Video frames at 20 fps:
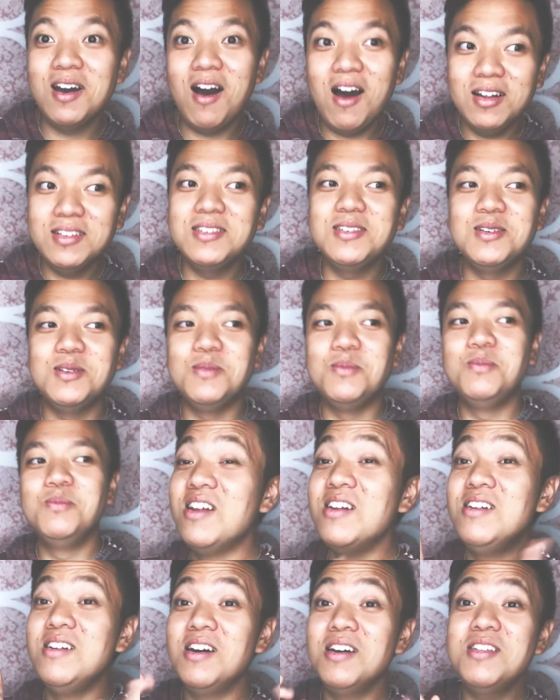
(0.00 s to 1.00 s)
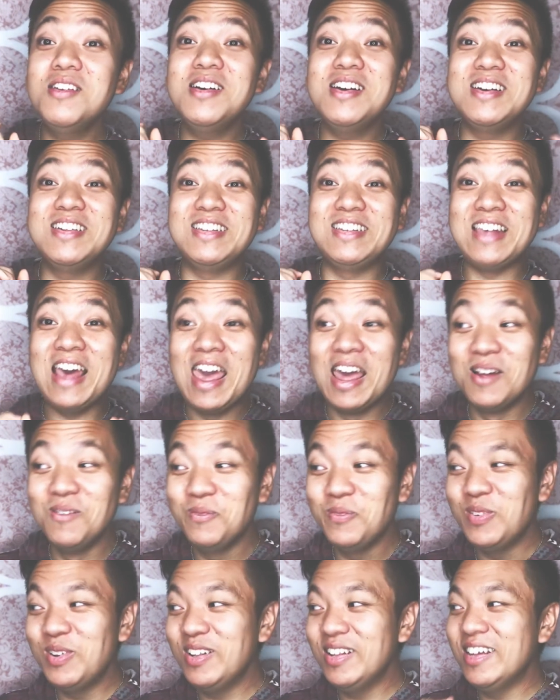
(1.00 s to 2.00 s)
awesome. Another
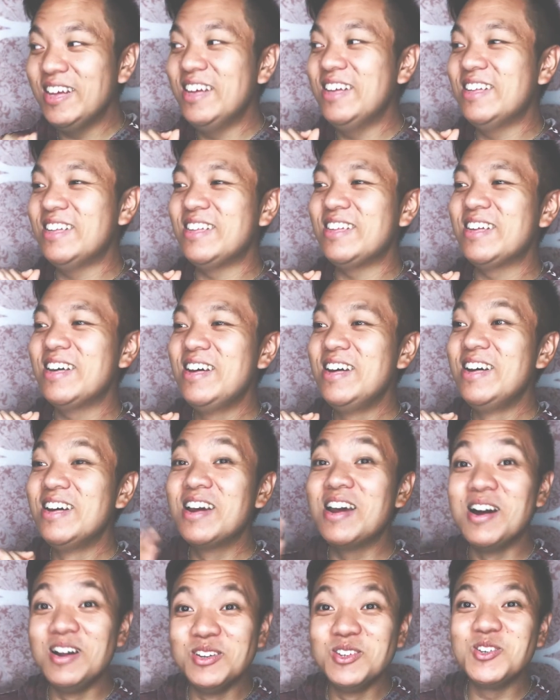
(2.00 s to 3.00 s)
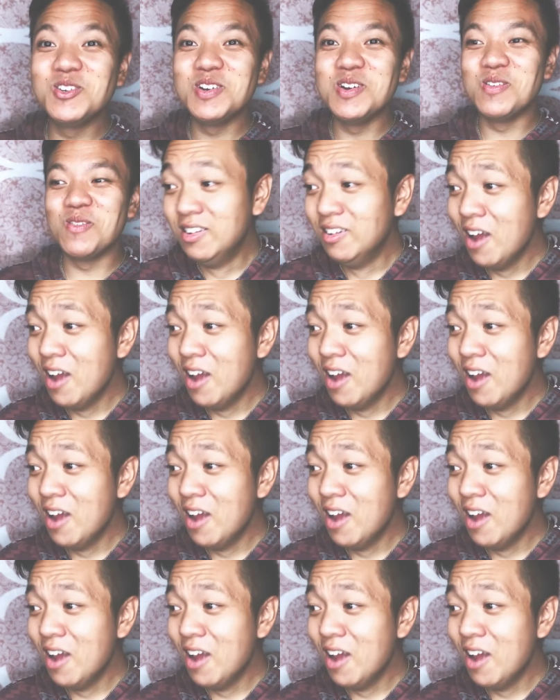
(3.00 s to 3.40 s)
example is country.